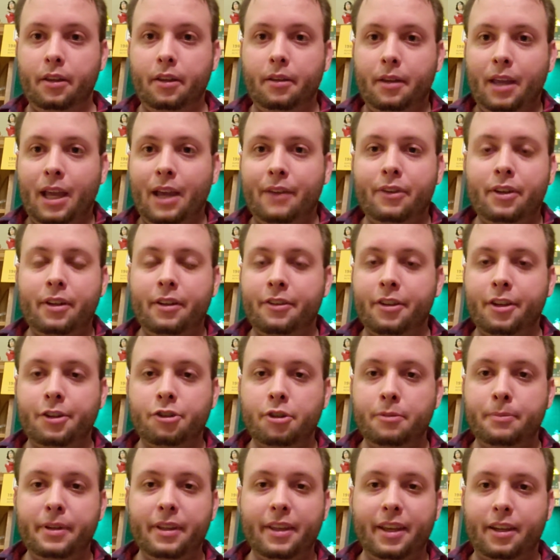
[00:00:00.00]
Have it
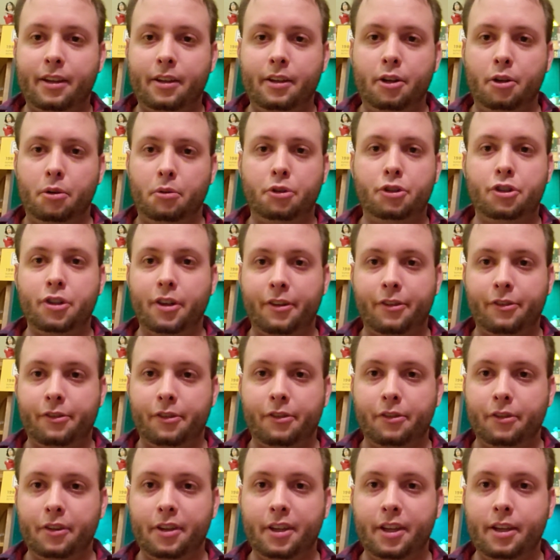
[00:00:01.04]
essentially be like,
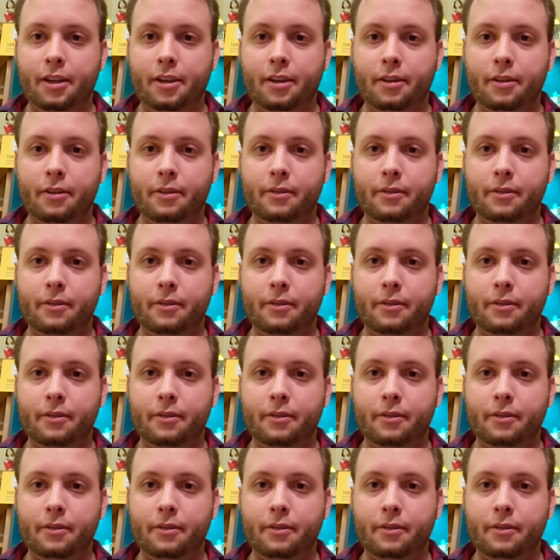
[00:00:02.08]
Justice League,